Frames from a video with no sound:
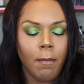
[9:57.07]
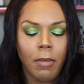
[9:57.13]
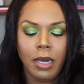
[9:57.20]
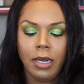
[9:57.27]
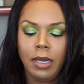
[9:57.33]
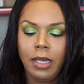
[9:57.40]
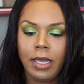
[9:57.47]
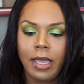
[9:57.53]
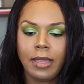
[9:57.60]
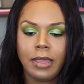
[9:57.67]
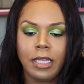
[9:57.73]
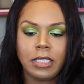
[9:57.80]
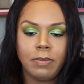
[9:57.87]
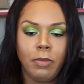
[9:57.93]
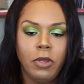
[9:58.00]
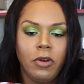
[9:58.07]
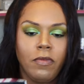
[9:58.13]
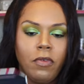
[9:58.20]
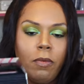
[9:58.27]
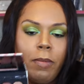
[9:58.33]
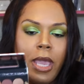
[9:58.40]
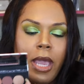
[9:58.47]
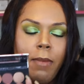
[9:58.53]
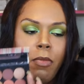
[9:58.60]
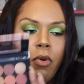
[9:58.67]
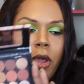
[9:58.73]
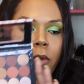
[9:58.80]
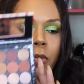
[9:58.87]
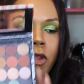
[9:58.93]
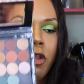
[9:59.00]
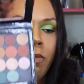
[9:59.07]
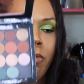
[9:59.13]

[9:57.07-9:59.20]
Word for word: but look at this beautiful bad boy when